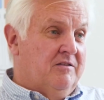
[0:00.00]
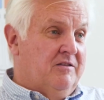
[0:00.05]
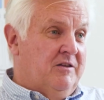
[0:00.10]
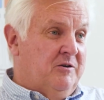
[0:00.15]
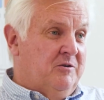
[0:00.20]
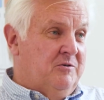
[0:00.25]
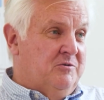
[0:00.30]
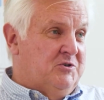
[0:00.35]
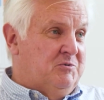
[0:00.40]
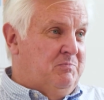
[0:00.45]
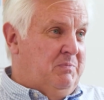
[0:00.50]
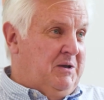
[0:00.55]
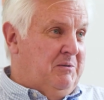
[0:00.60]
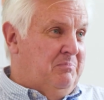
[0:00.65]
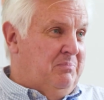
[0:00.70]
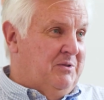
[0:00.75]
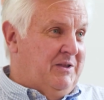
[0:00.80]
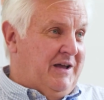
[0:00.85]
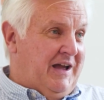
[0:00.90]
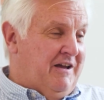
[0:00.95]
Those
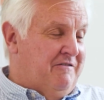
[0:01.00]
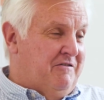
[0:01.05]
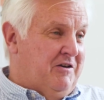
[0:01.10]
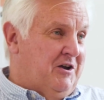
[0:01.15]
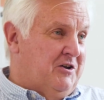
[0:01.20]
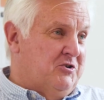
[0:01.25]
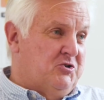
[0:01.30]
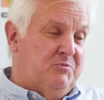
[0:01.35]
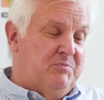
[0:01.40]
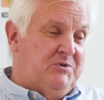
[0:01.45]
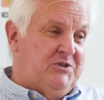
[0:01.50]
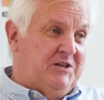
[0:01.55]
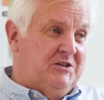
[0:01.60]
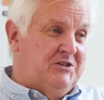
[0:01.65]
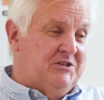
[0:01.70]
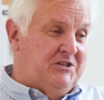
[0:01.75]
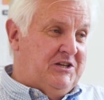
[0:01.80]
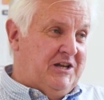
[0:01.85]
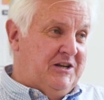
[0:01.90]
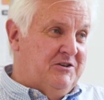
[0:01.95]
people that have
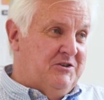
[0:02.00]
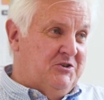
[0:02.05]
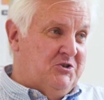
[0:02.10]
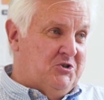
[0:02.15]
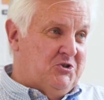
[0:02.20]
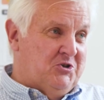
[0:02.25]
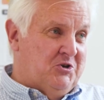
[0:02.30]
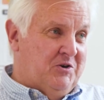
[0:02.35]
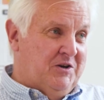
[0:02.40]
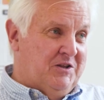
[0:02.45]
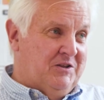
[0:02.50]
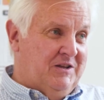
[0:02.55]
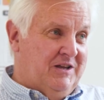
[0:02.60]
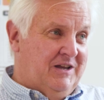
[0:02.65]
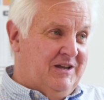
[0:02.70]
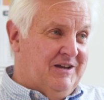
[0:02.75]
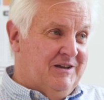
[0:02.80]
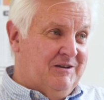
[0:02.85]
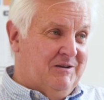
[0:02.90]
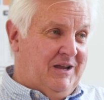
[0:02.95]
100% attendance during the
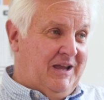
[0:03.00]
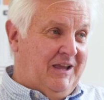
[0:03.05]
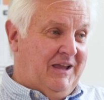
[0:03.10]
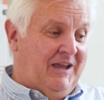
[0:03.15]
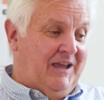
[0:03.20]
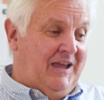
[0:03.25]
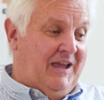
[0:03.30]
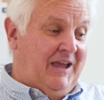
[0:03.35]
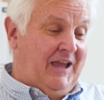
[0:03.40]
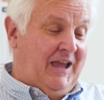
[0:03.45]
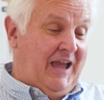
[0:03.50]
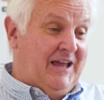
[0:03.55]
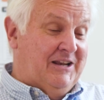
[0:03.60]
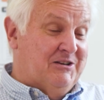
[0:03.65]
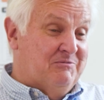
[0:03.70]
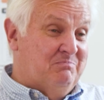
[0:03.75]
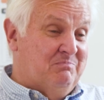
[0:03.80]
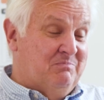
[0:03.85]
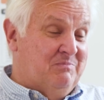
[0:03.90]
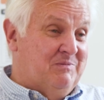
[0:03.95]
year
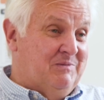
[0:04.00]
get